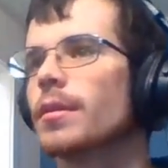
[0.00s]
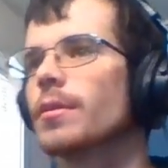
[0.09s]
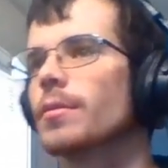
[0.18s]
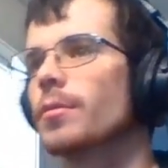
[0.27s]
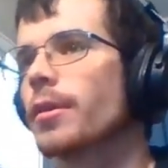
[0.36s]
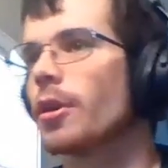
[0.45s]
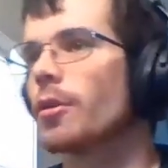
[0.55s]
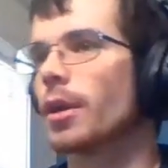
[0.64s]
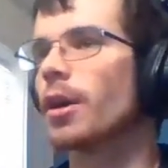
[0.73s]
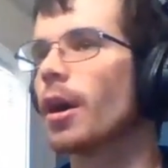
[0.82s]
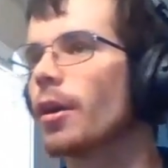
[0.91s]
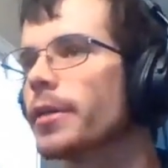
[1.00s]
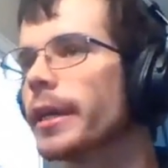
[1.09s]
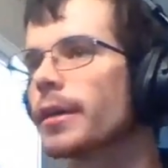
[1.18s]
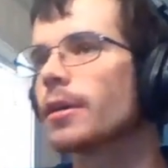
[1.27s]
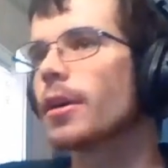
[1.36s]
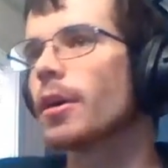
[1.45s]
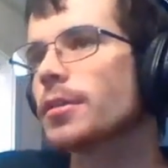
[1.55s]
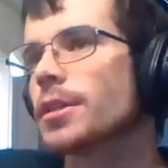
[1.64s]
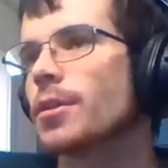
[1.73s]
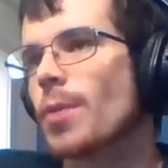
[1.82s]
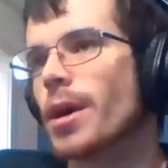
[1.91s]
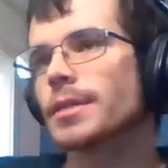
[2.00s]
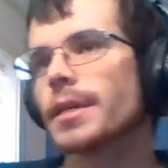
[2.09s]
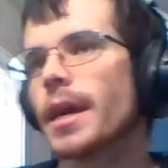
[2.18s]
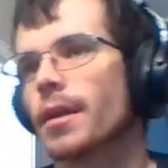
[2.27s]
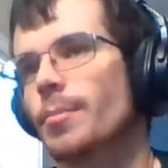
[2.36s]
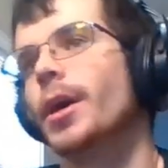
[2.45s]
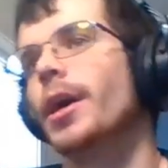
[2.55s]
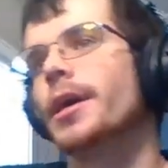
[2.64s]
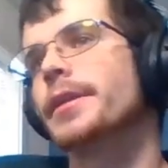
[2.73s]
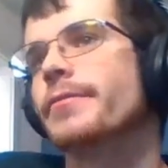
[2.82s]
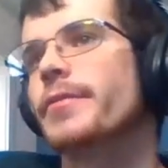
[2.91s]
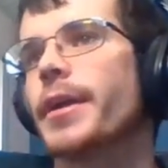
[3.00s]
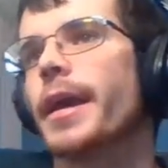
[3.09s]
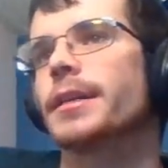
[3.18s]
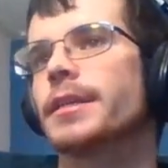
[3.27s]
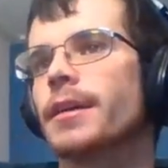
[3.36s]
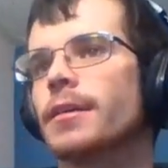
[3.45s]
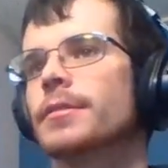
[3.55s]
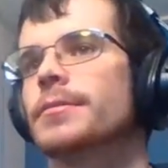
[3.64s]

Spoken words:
We're going to go to Carl here. Carl's on the wrong side of the pond, if you can't tell.